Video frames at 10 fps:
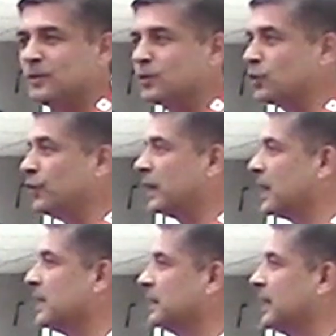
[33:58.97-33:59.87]

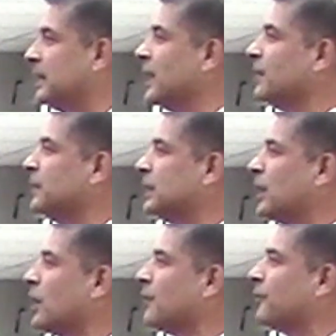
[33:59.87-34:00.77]
Suvikrante, done with a
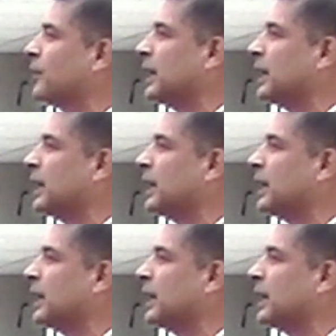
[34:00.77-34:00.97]
lot of